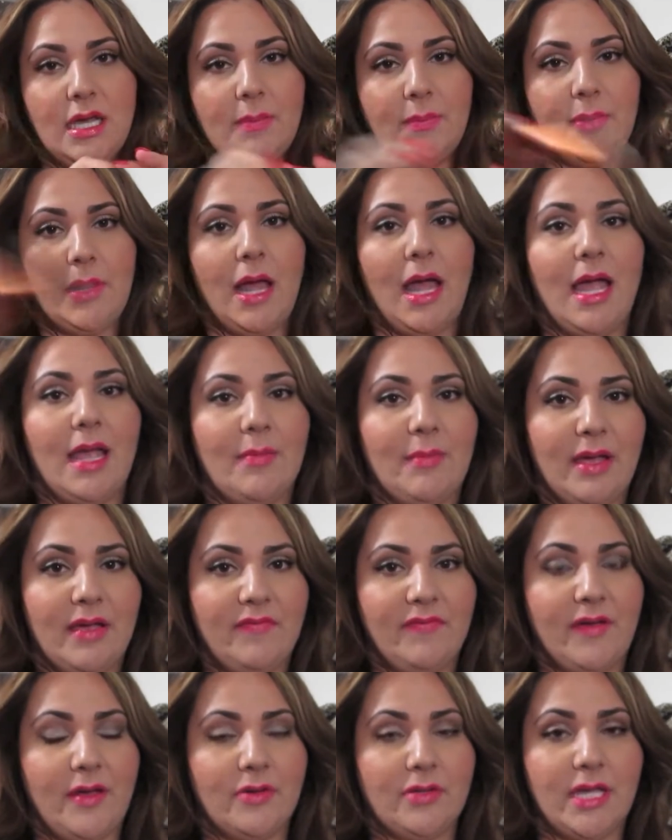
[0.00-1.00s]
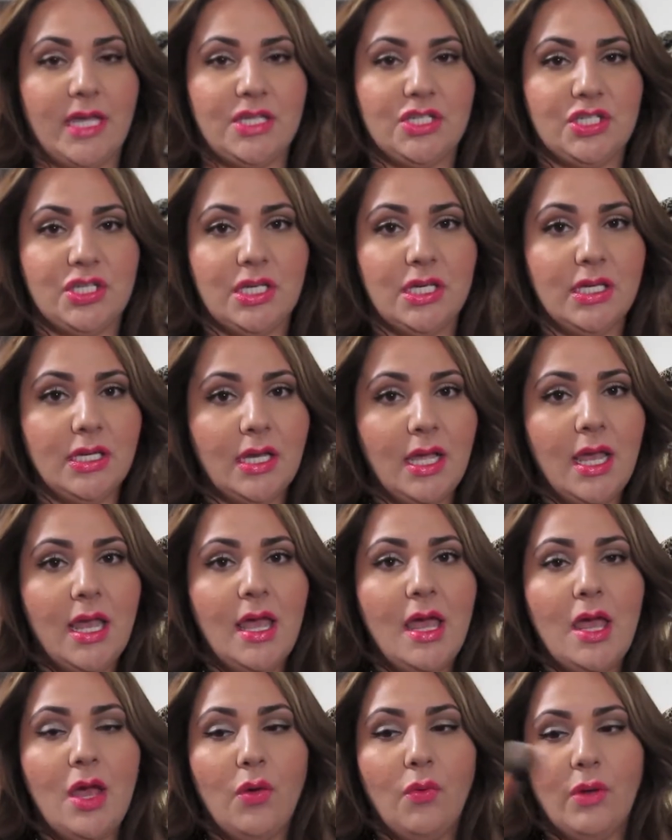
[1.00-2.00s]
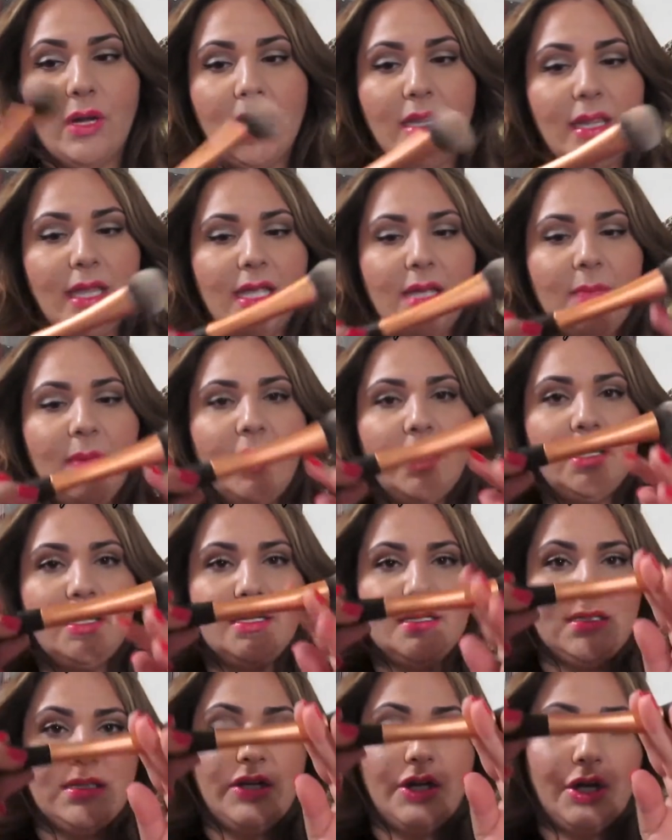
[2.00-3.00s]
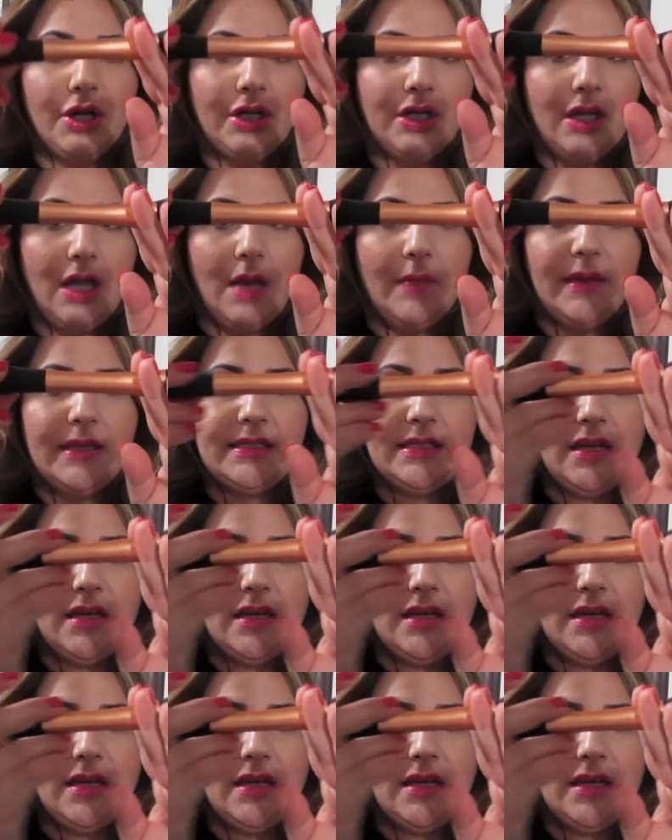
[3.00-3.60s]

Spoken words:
apply my foundation. What I like about it is the ergonomics